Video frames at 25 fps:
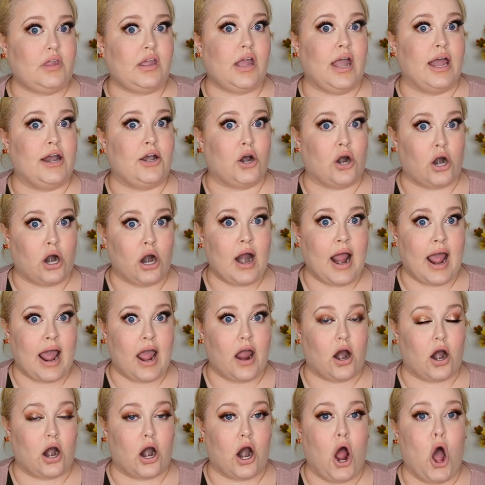and her
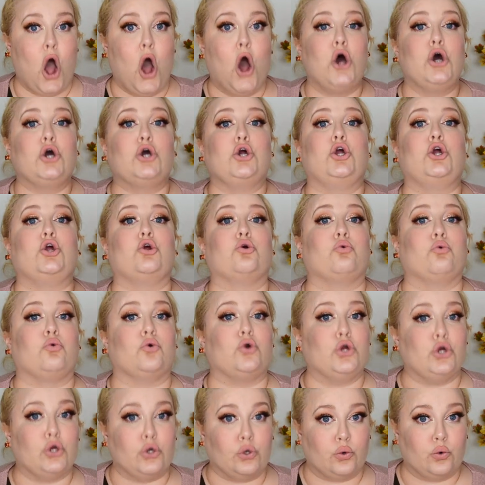hair
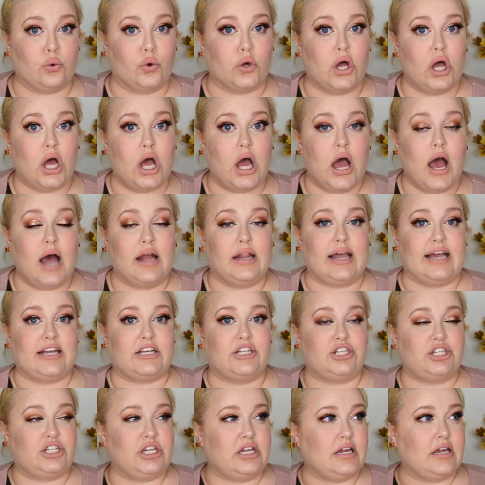grew like
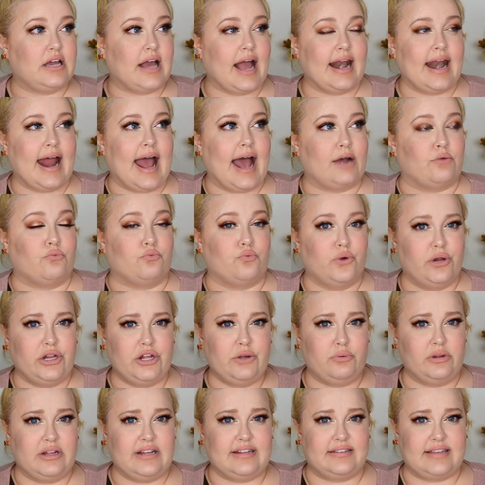she kind of had really
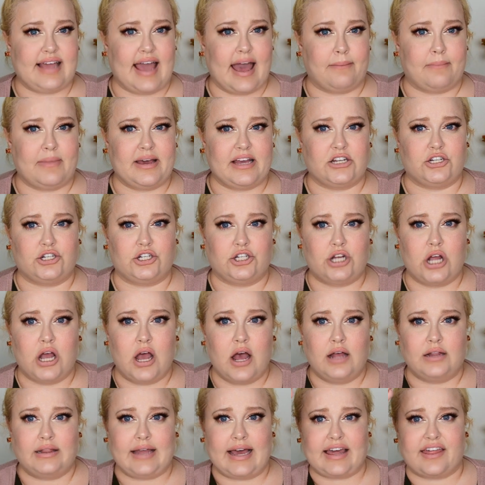really damaged
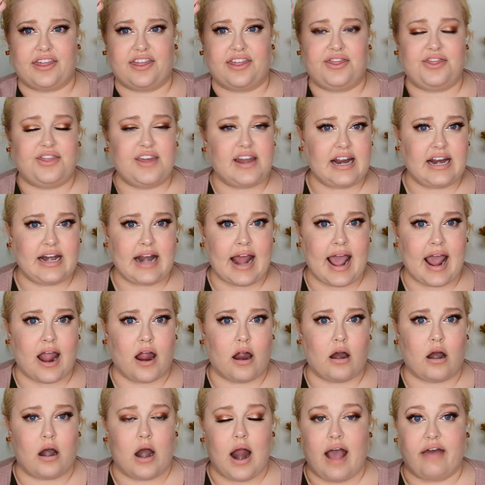like thinning
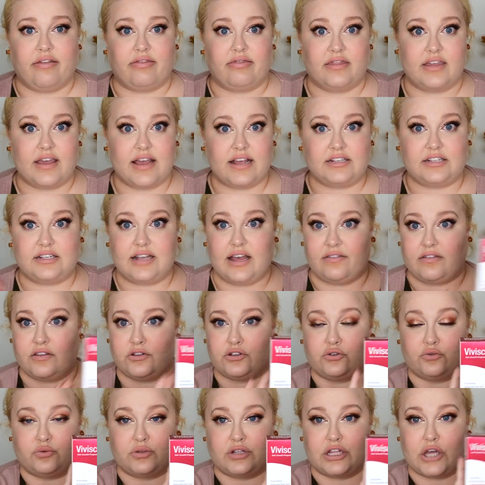hair and this and
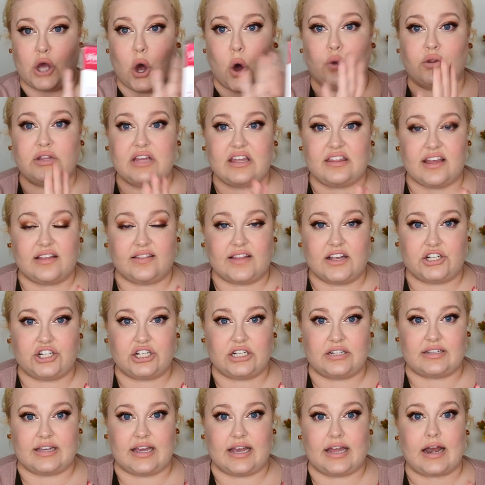this was the only thing that she
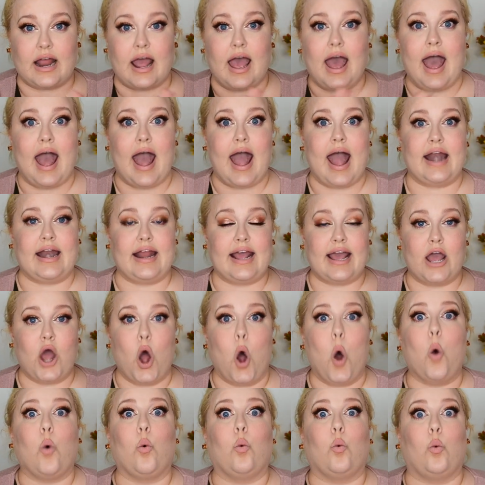did and it
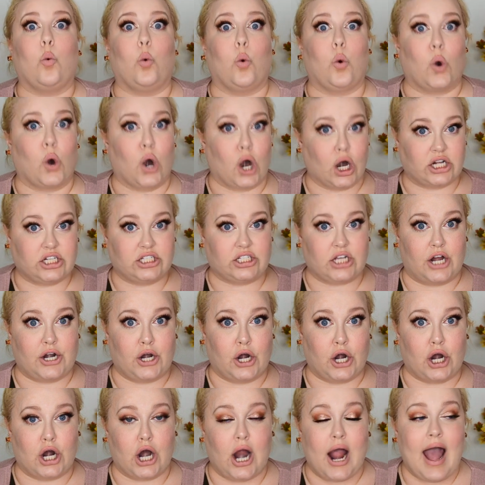worked on
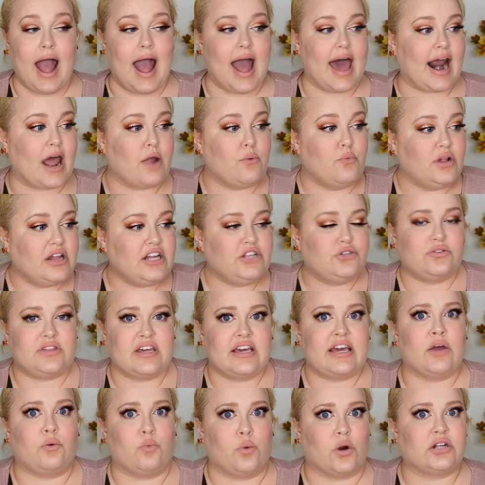her and i really do
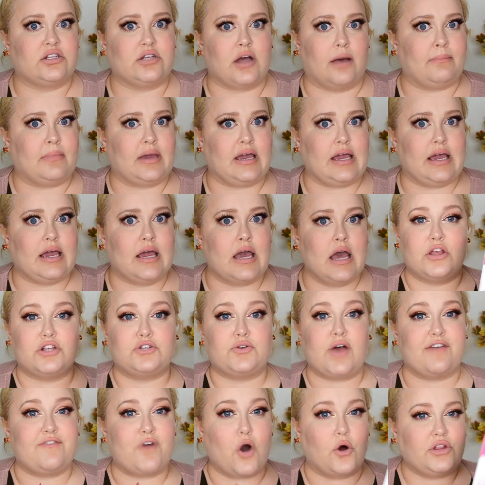think it worked on me
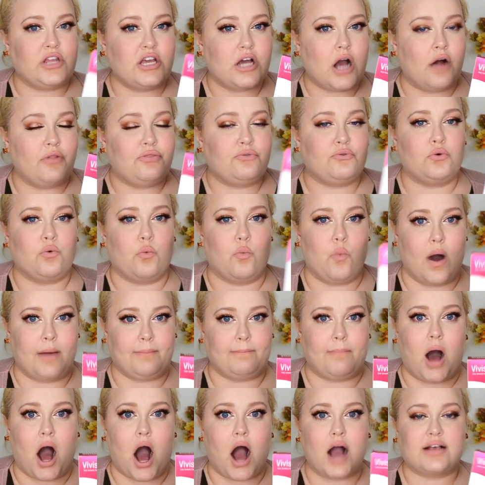so i've only gone through one
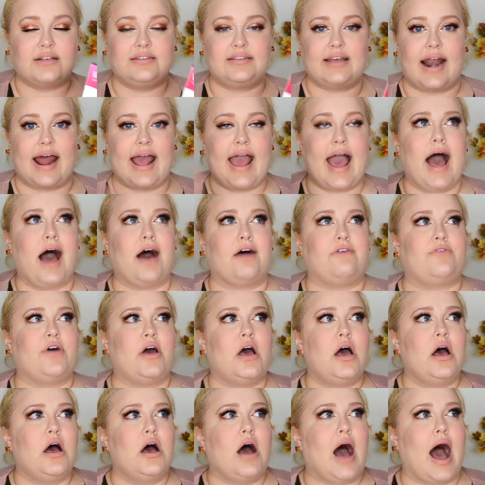box and i have
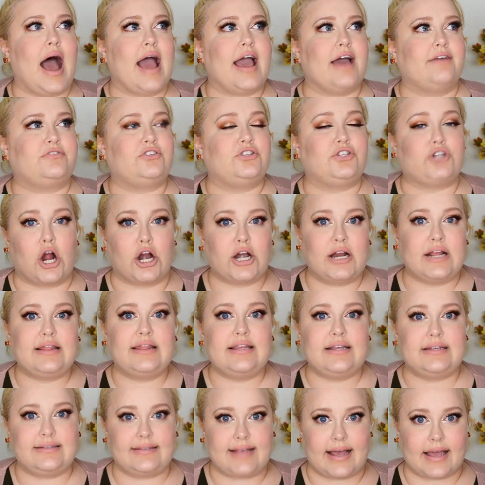i have started
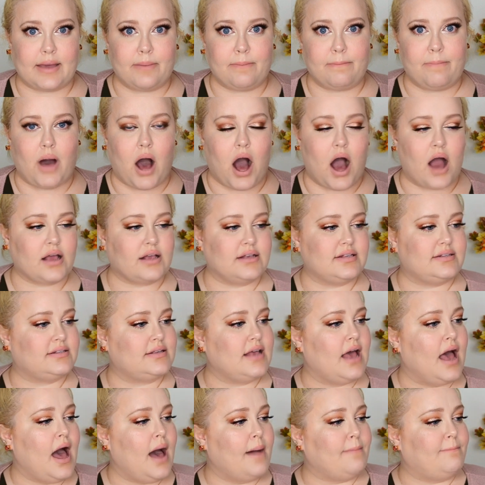the second box
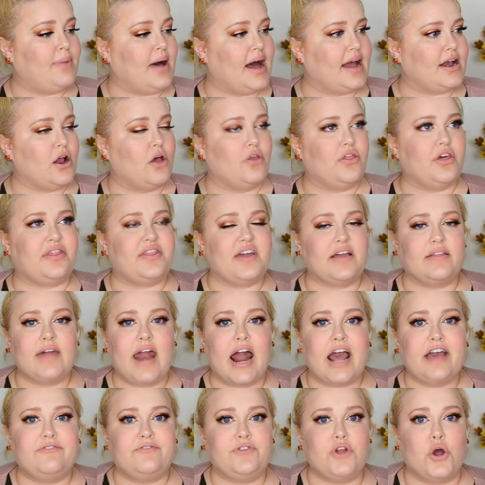but the thing that
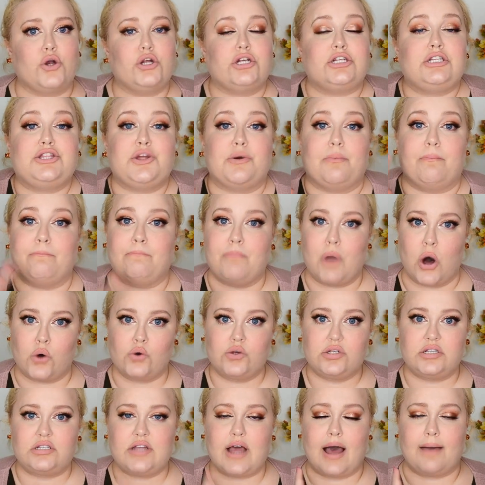i've noticed the
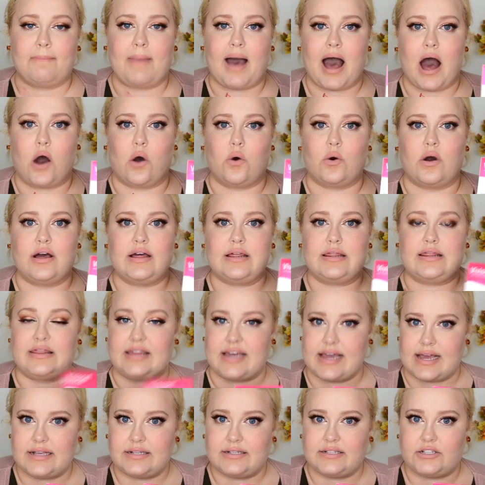most about
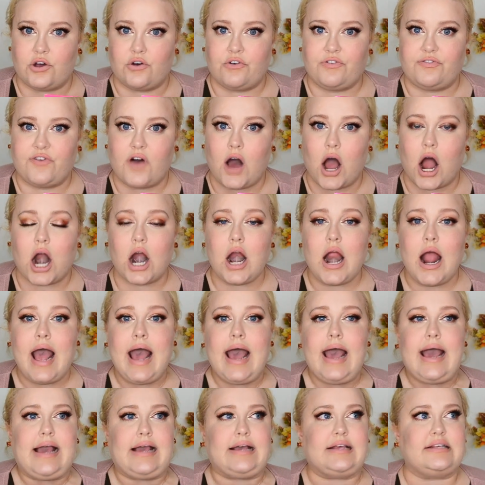this so far
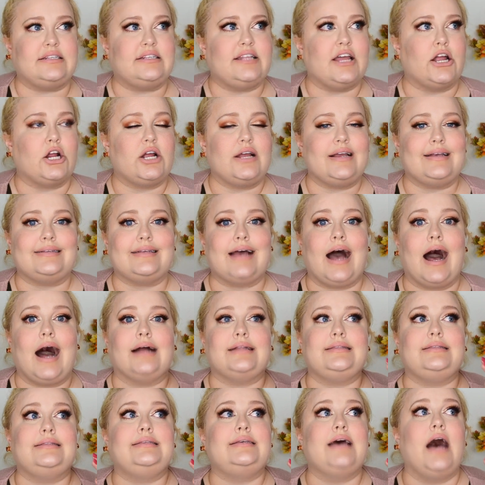is there is a
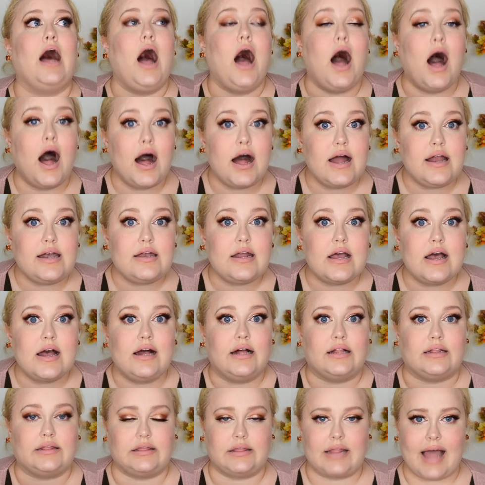ton
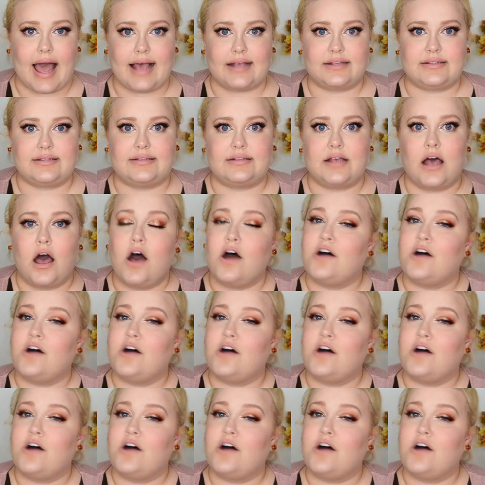less